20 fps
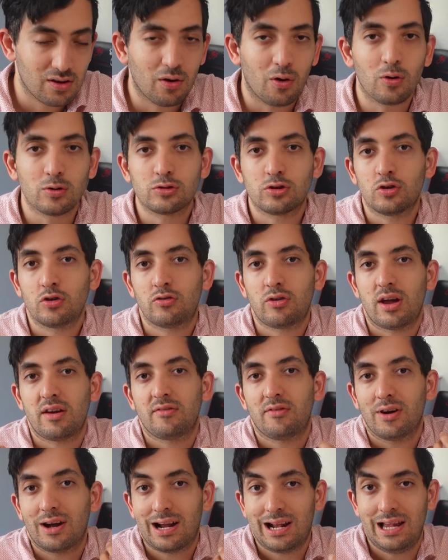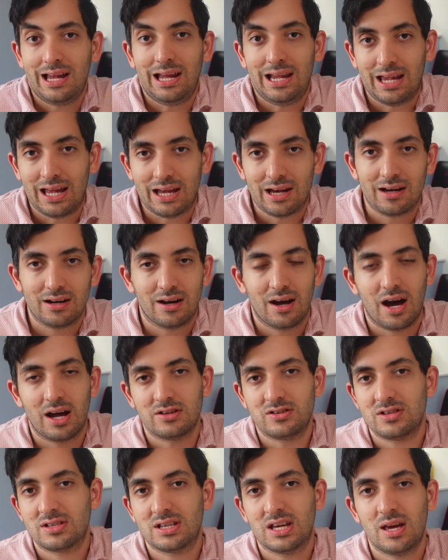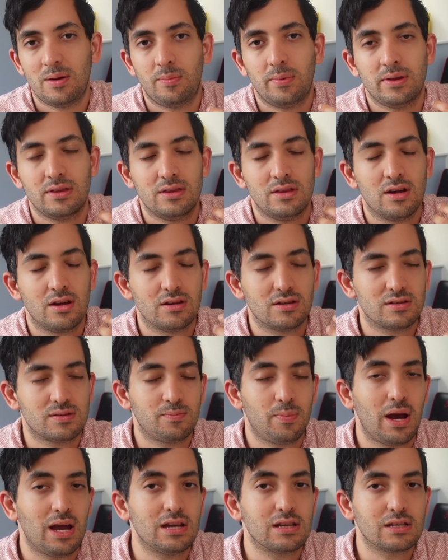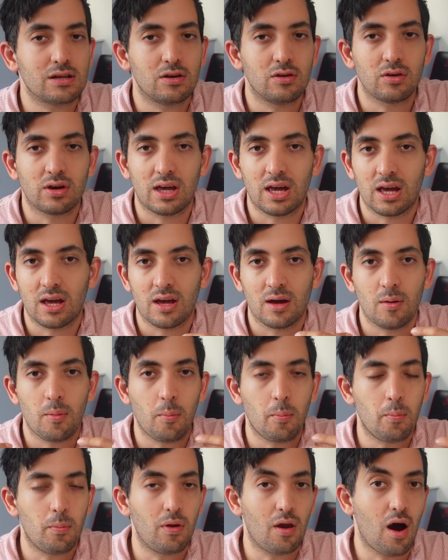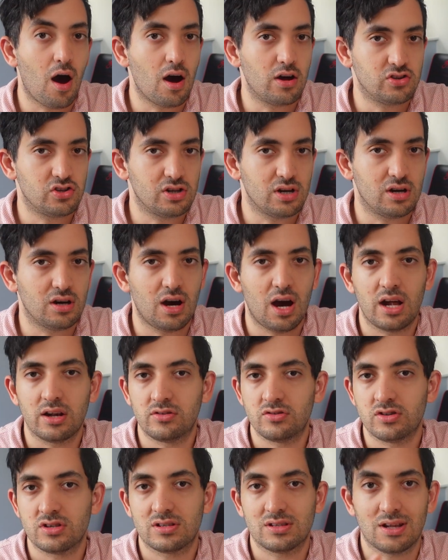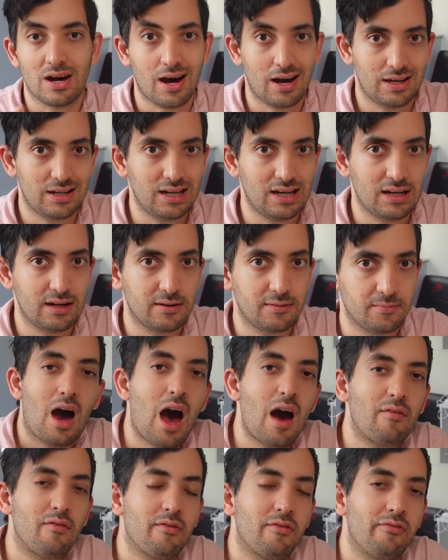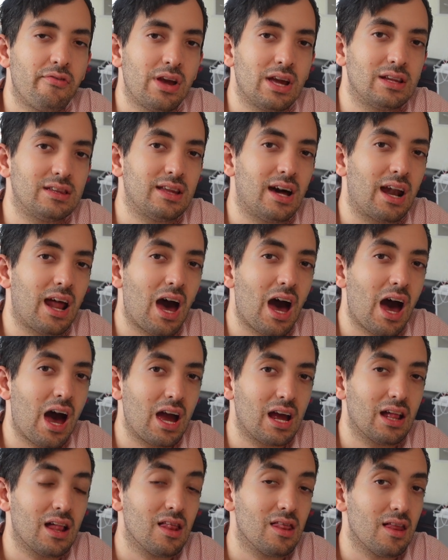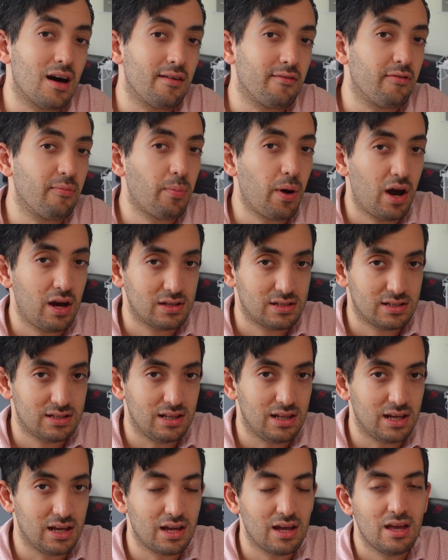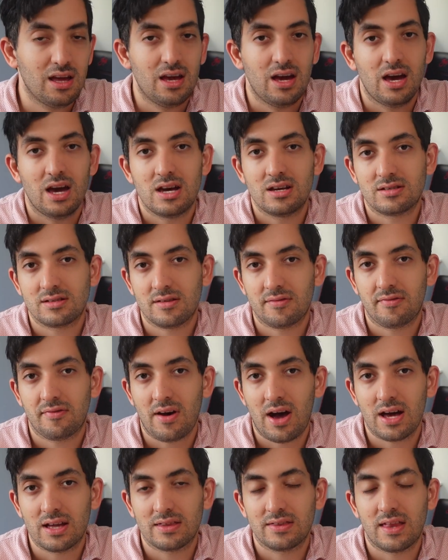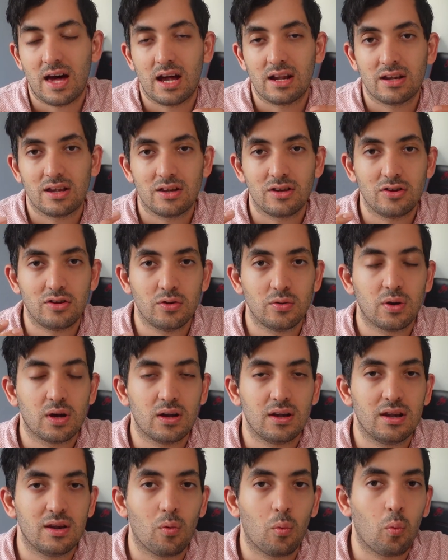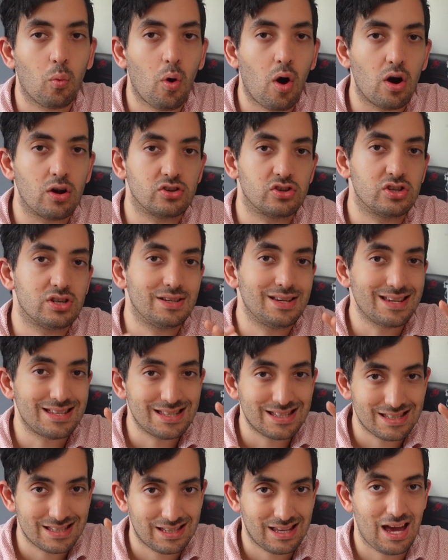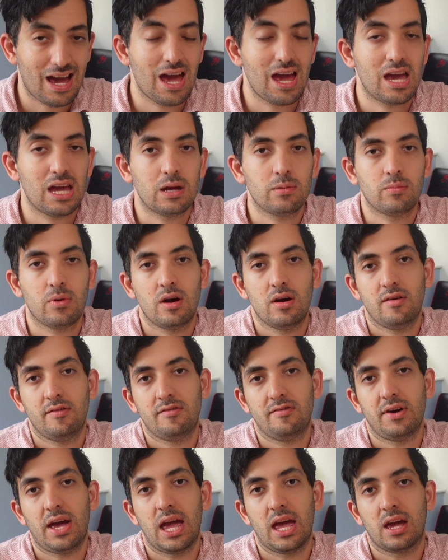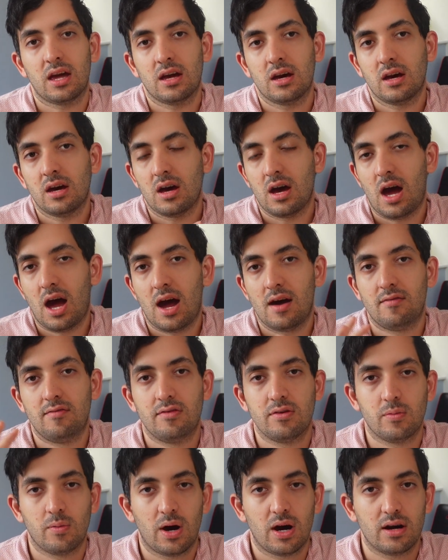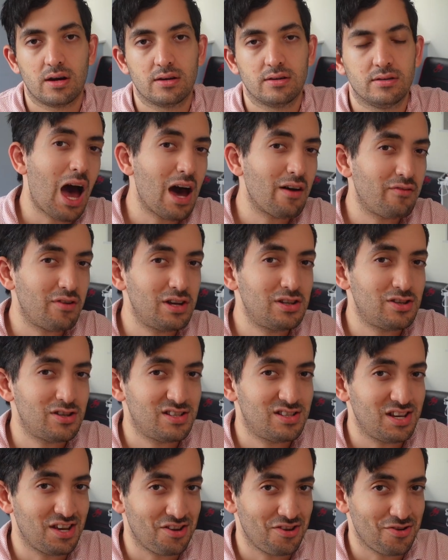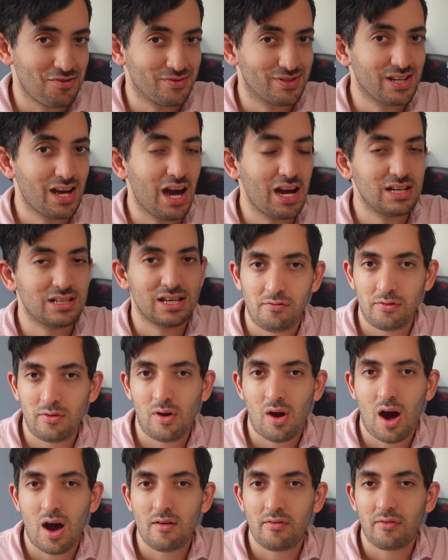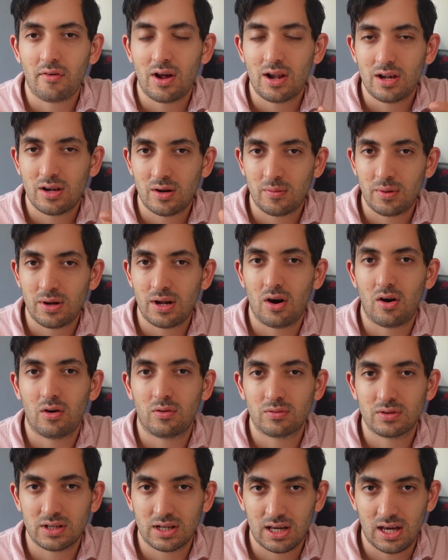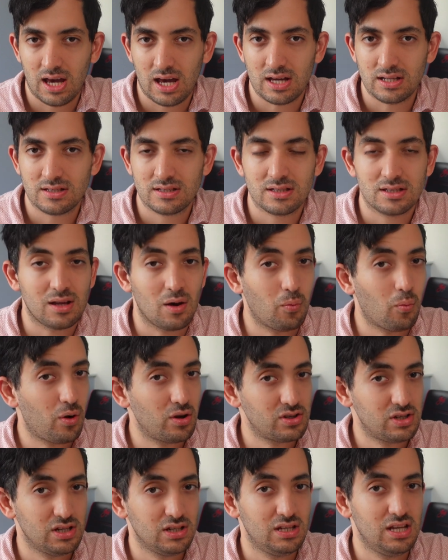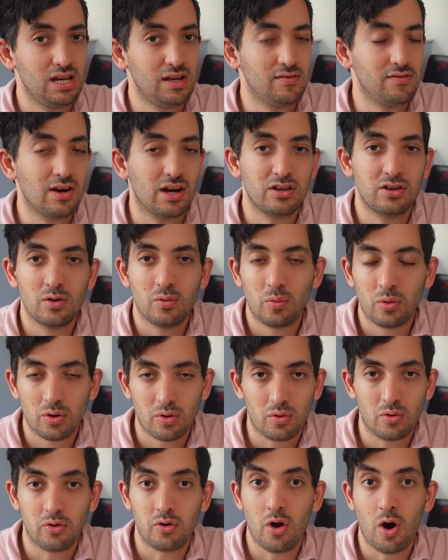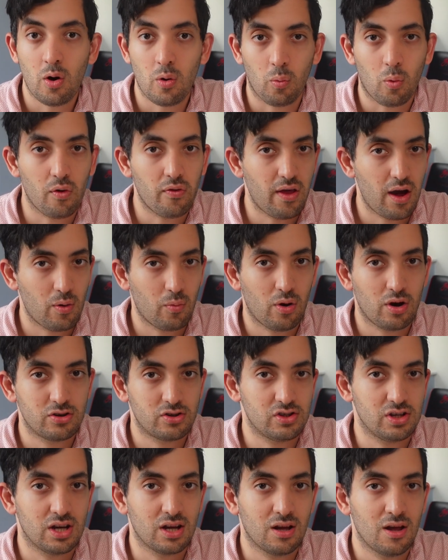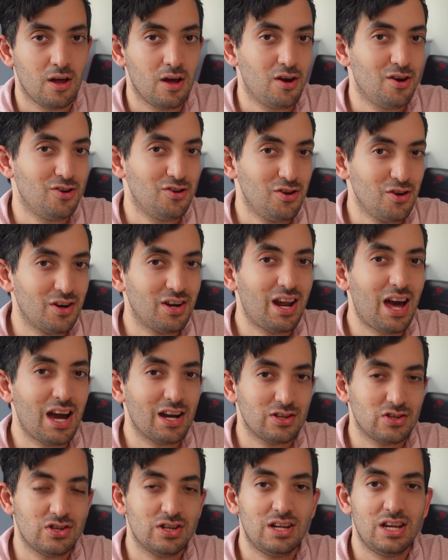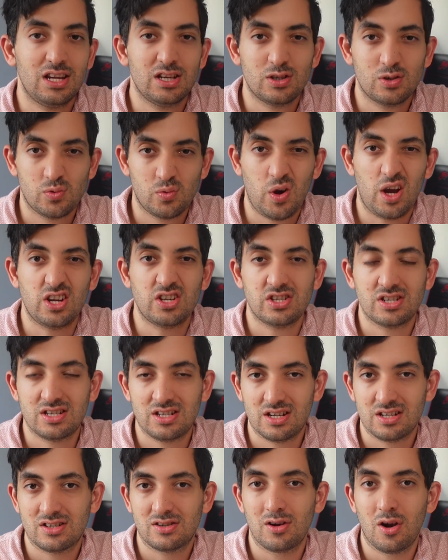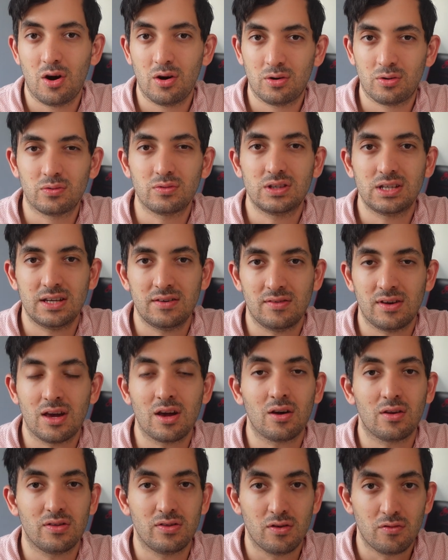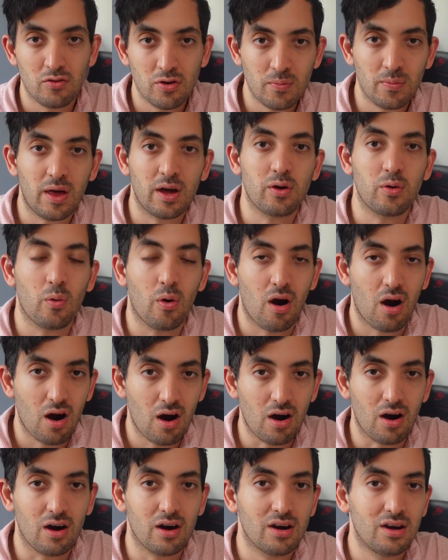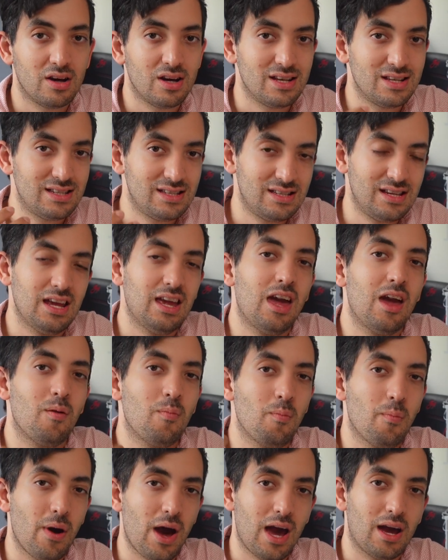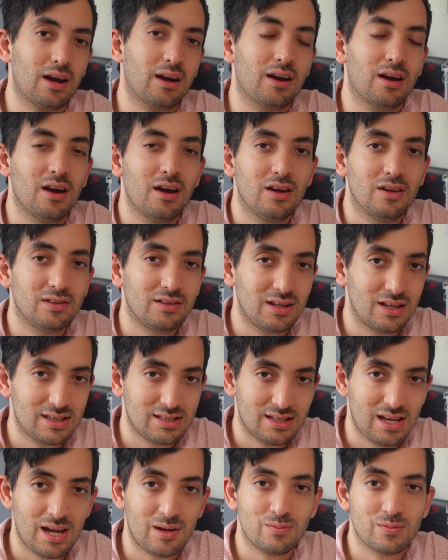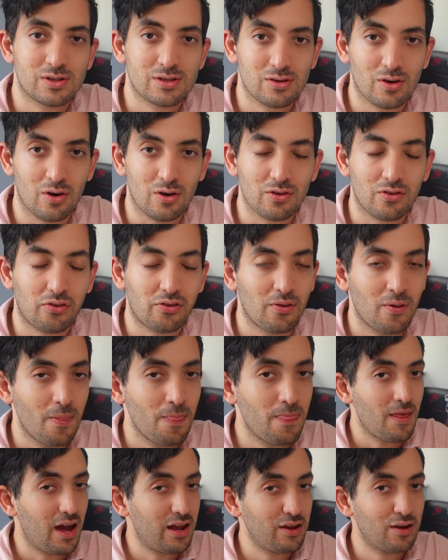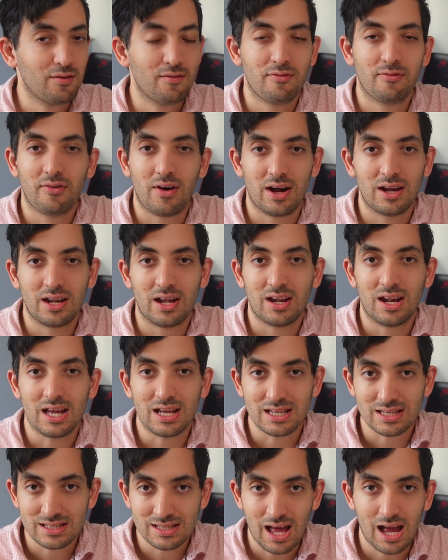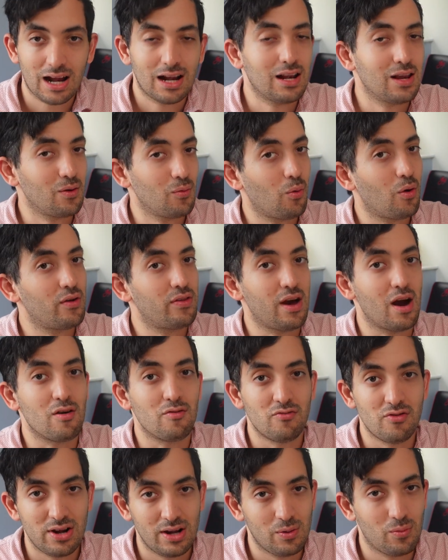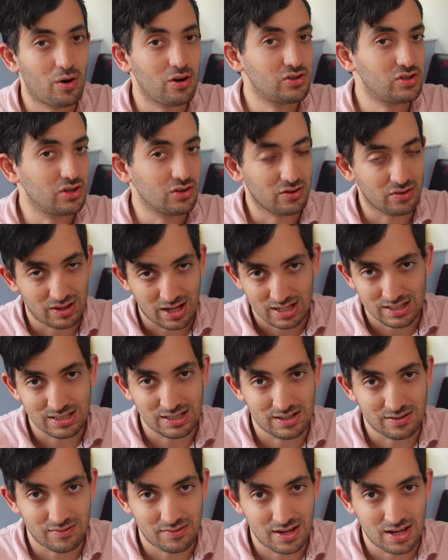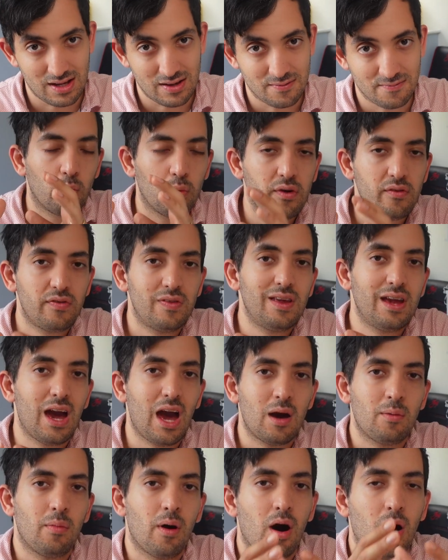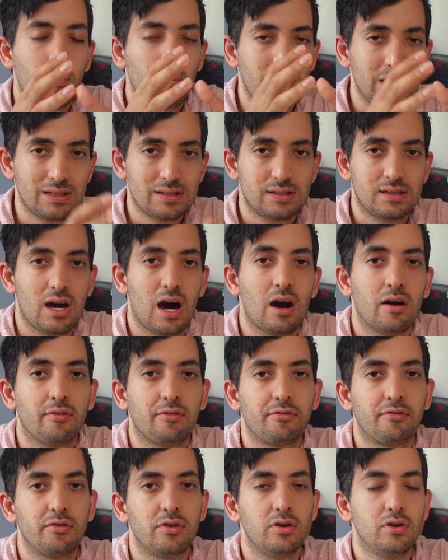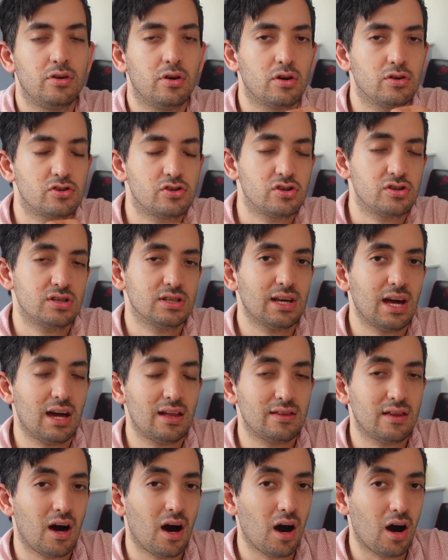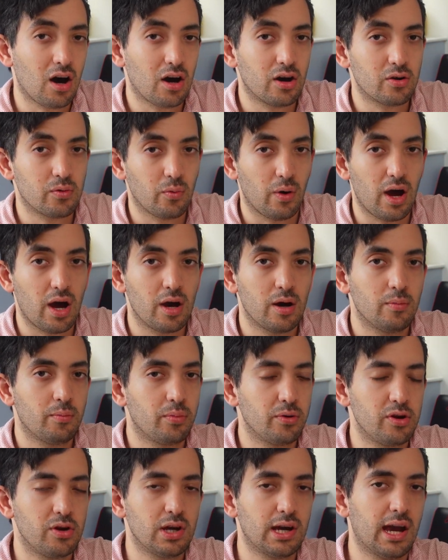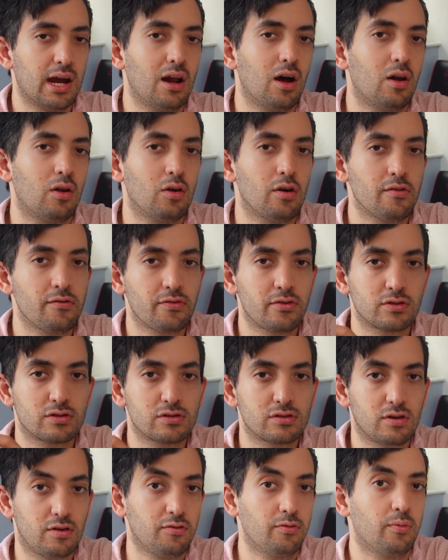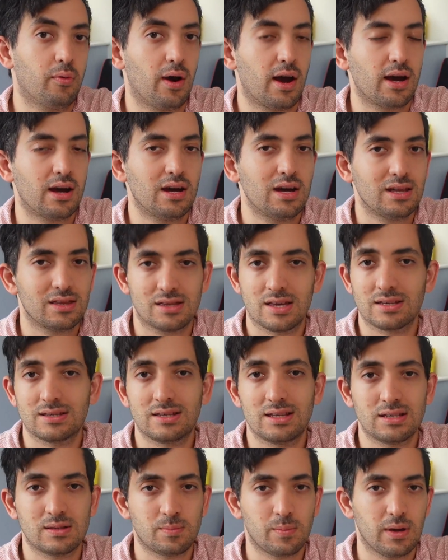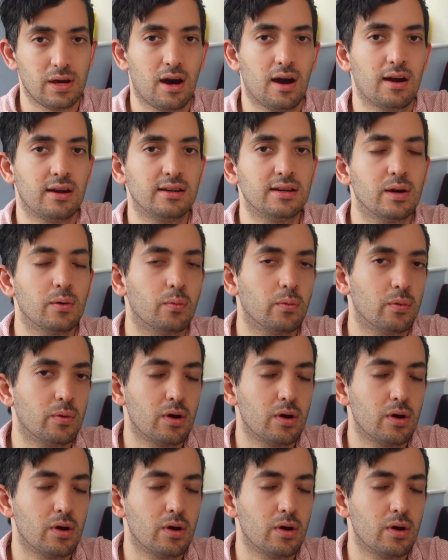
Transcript: Also great for cleaning and just keeping the space looking larger and just tidier. Other thing that I love personally is the fact that you can watch the same thing everywhere. Another interesting use case, if you have a little bit older kids that are watching TV and you want to know what they're watching, you can actually switch the local TV in the room that you are, sync it back to the same source, and you can find out exactly what they are really watching on that TV. With the M Hub itself, you not just get the hardware, but you get a lot of the software that sits behind it.